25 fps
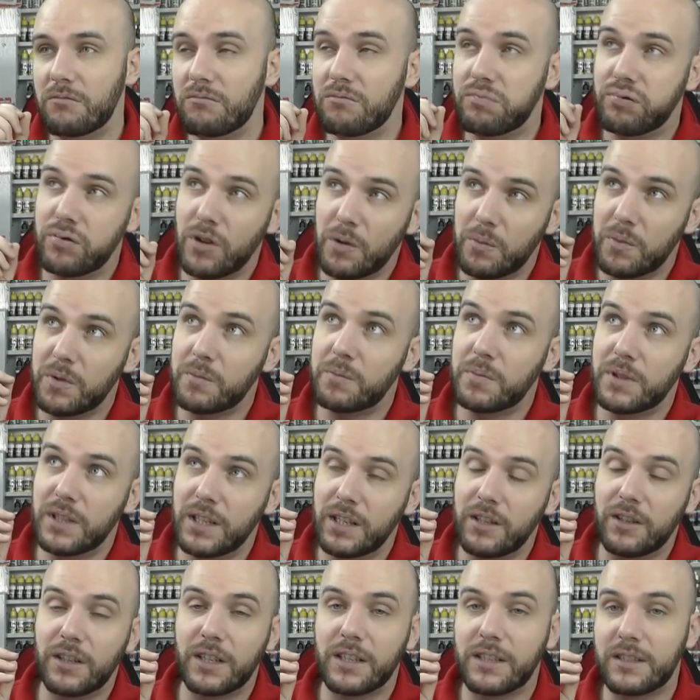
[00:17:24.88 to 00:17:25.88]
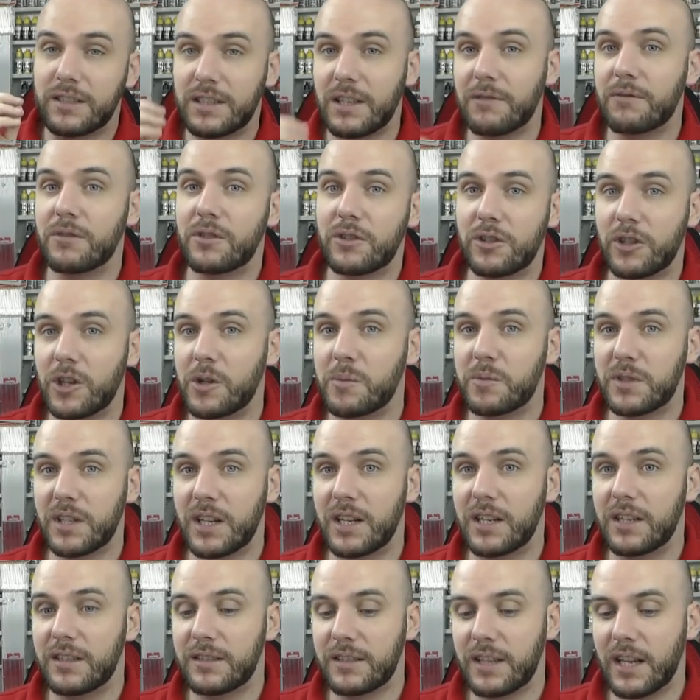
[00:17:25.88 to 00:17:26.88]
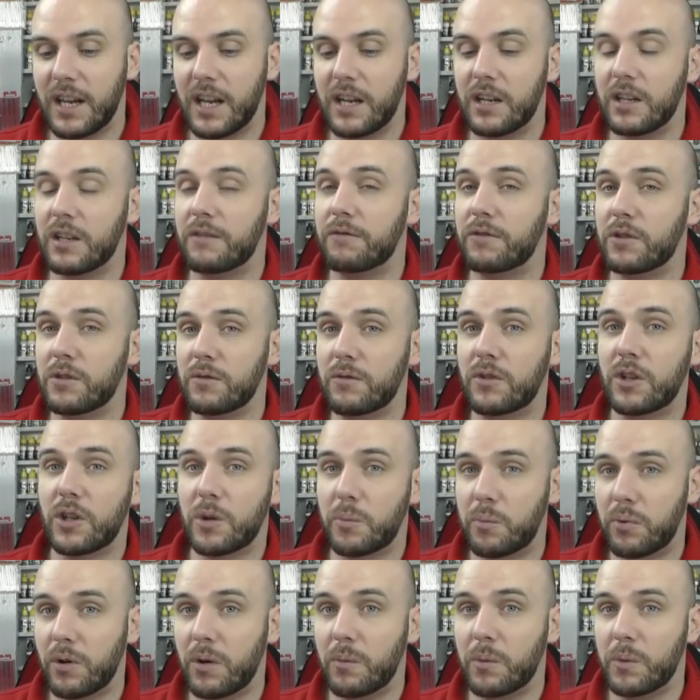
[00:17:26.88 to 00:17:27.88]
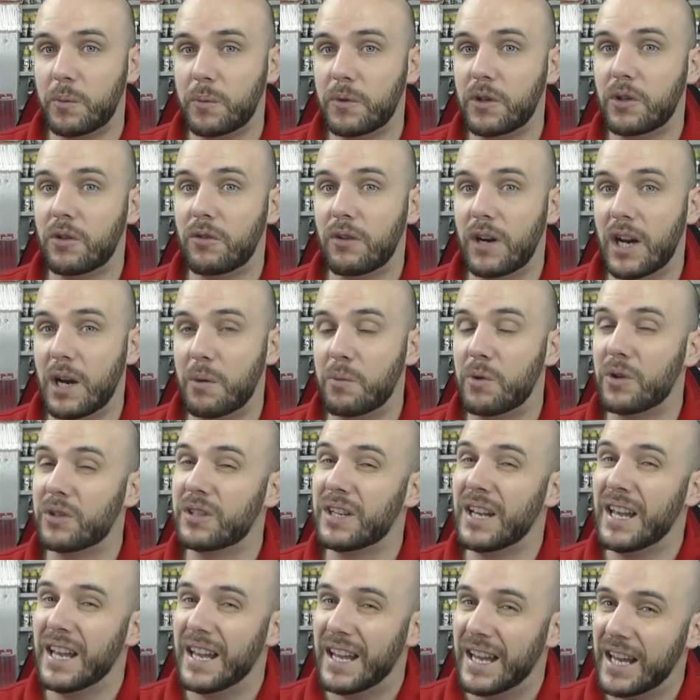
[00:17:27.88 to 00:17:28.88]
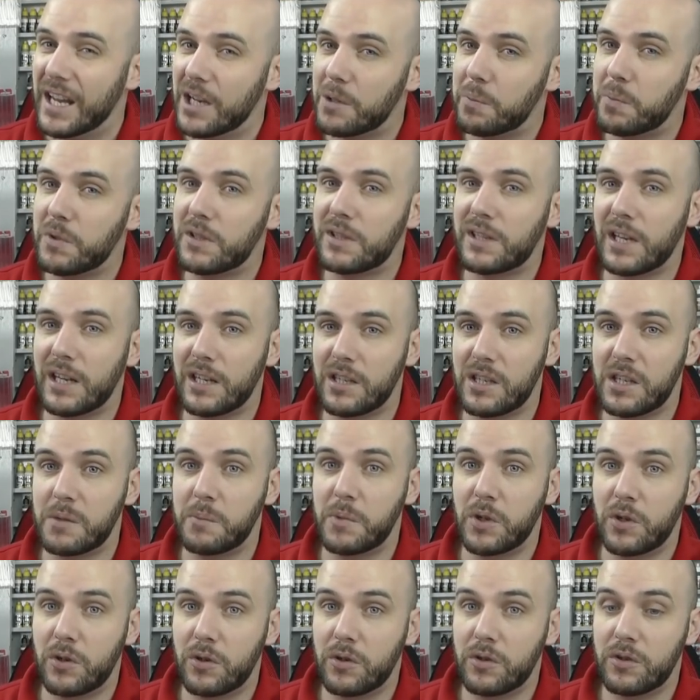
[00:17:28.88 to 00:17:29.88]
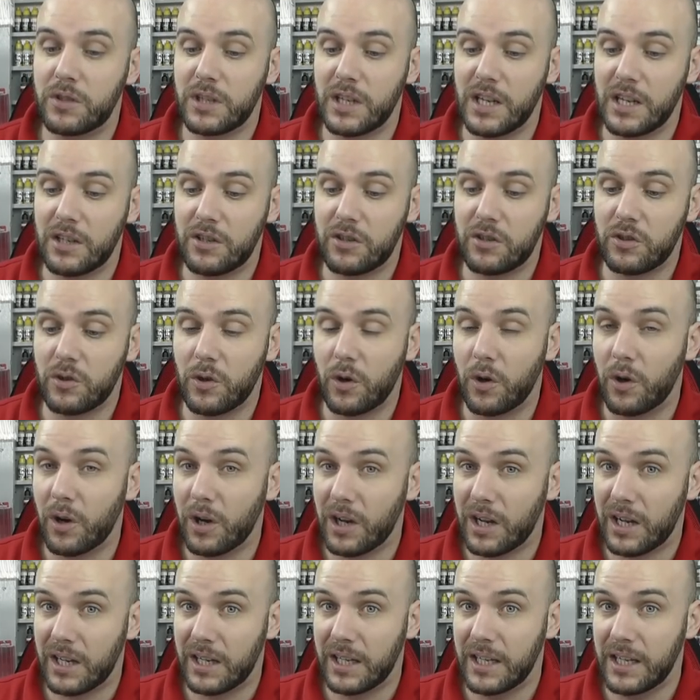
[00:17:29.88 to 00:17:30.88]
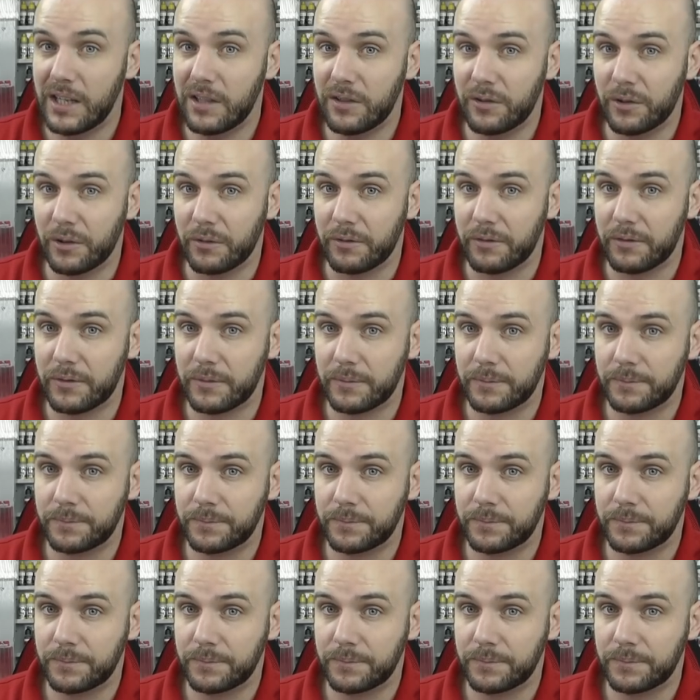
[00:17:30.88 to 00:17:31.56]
probably like seven times out of 10, if you've got a problem with your airbrush, it's potentially because it's not clean enough.